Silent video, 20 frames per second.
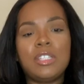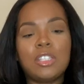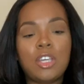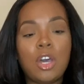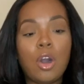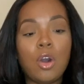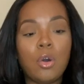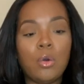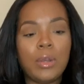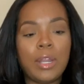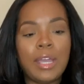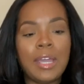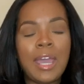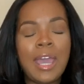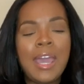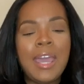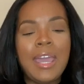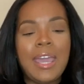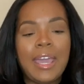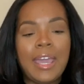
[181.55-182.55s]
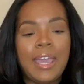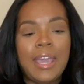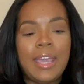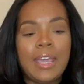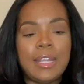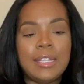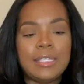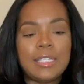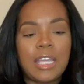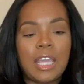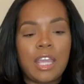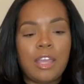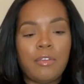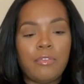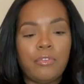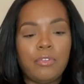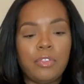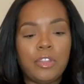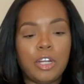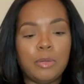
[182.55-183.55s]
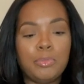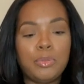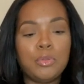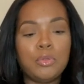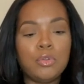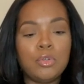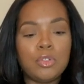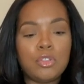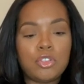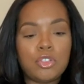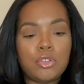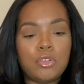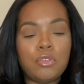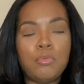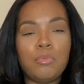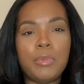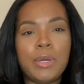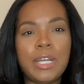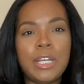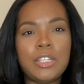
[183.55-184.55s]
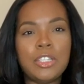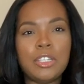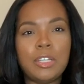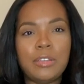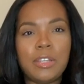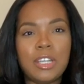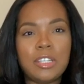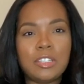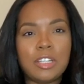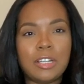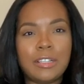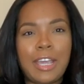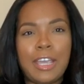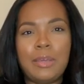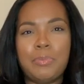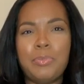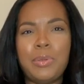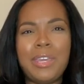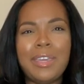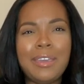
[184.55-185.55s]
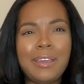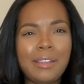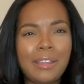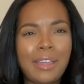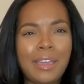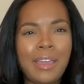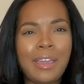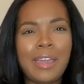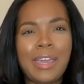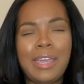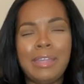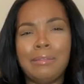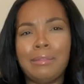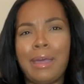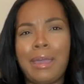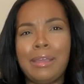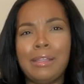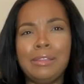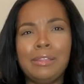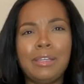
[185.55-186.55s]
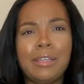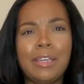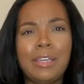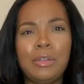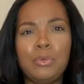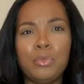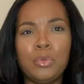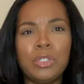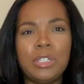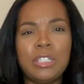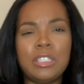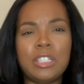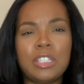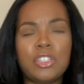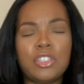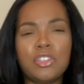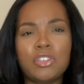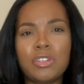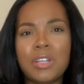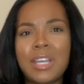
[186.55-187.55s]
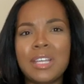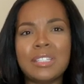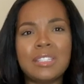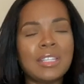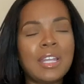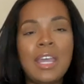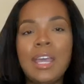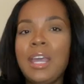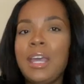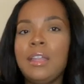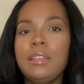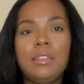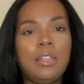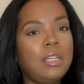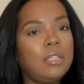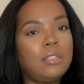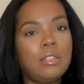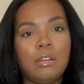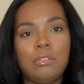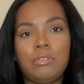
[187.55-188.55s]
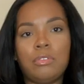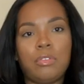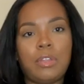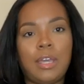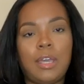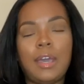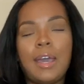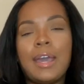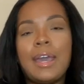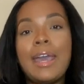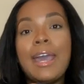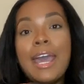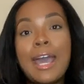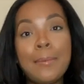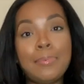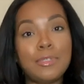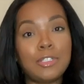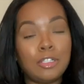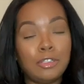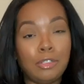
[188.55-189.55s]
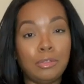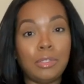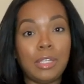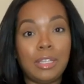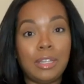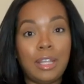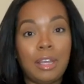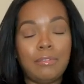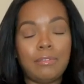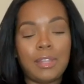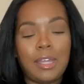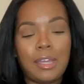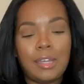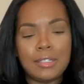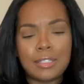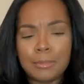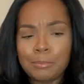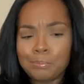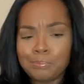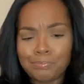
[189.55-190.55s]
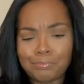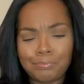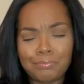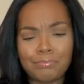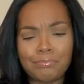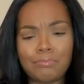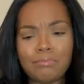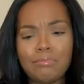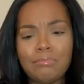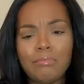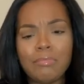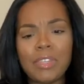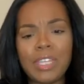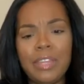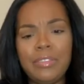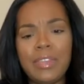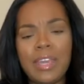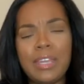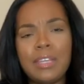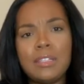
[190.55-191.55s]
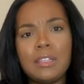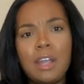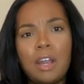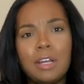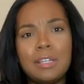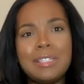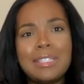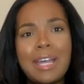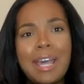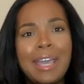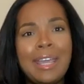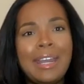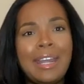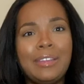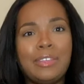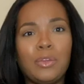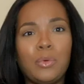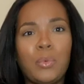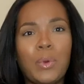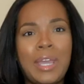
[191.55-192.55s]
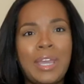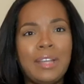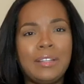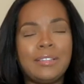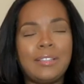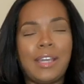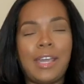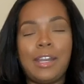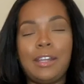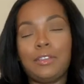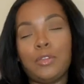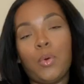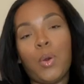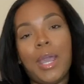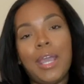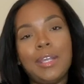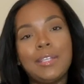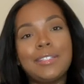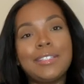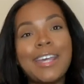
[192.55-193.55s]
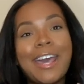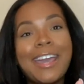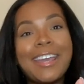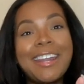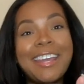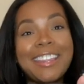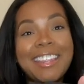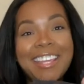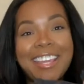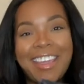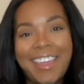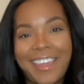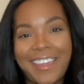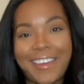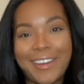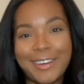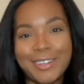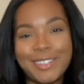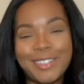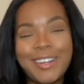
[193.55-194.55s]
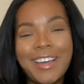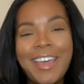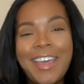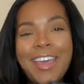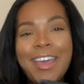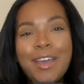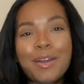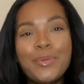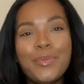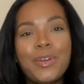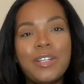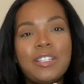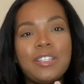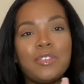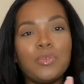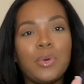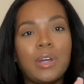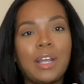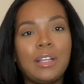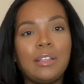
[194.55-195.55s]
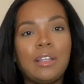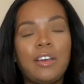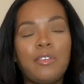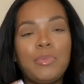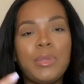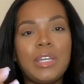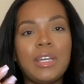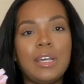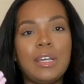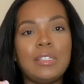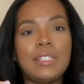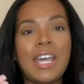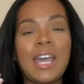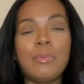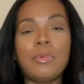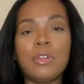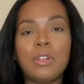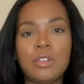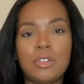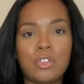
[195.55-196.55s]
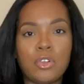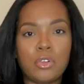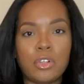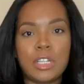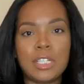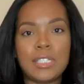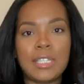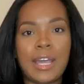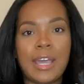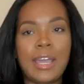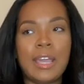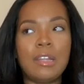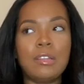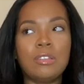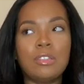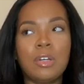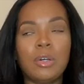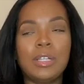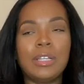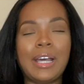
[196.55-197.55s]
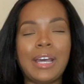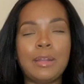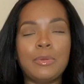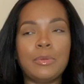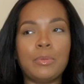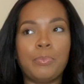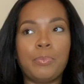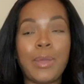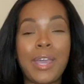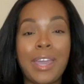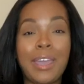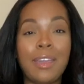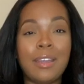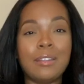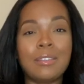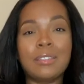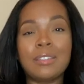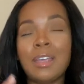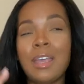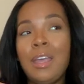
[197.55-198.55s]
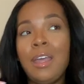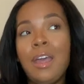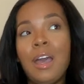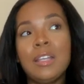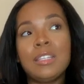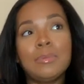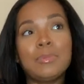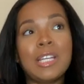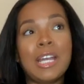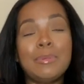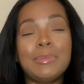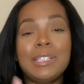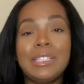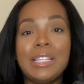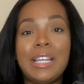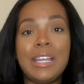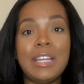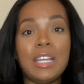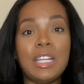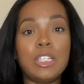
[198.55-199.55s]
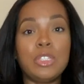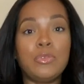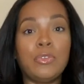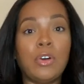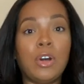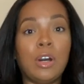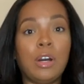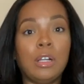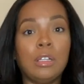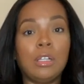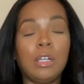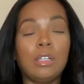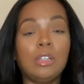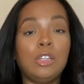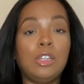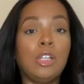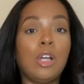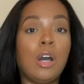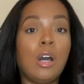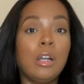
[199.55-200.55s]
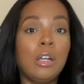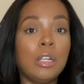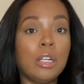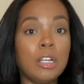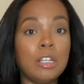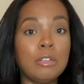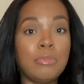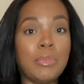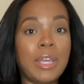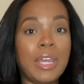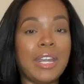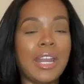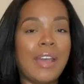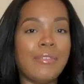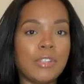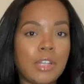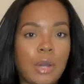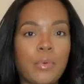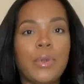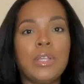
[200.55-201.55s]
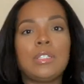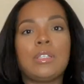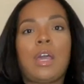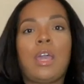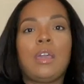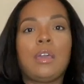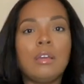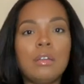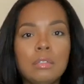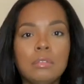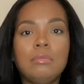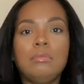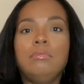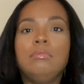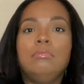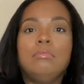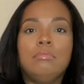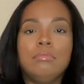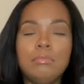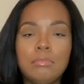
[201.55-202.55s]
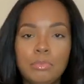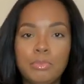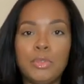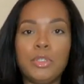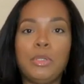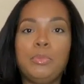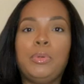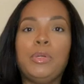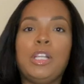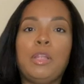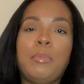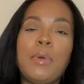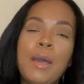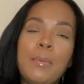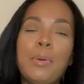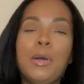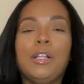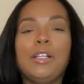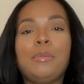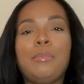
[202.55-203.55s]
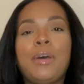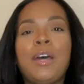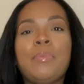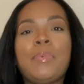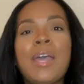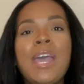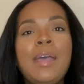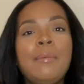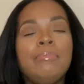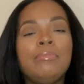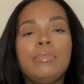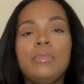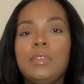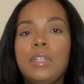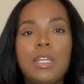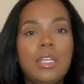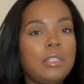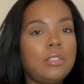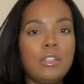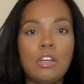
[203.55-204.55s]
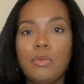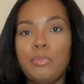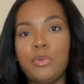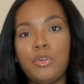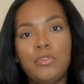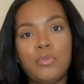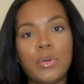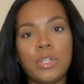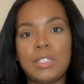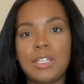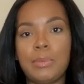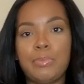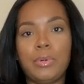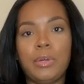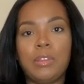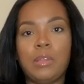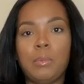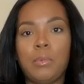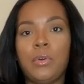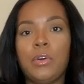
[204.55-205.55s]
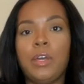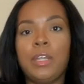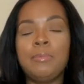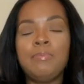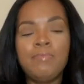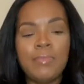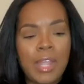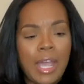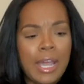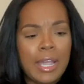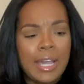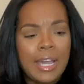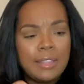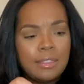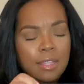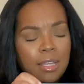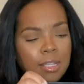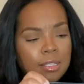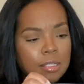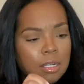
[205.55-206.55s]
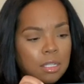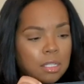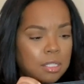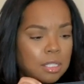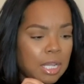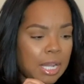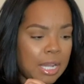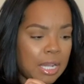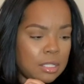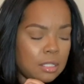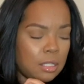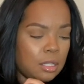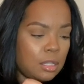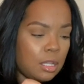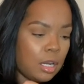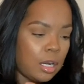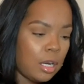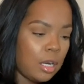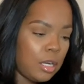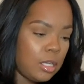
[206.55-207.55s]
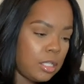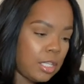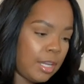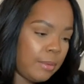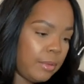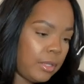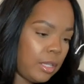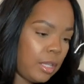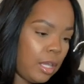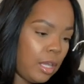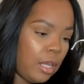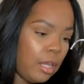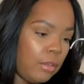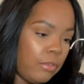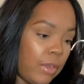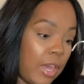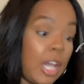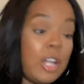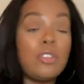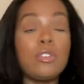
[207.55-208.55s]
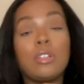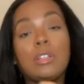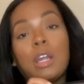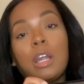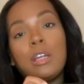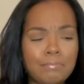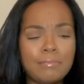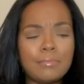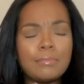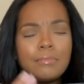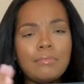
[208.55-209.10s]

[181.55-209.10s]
coating, and if they're pulled too much, they start like peeling and like looking really distressed. These don't do that. I absolutely love these they are tight at the waist, tight at the waist, tight at the ankle, which is what I love because I'm on the shorter side. And so a lot of pants, sometimes leggings fall longer on me and I have to always like pull them up, pull them up. These don't move once I put them on. I got these in a size large, I believe, extra large.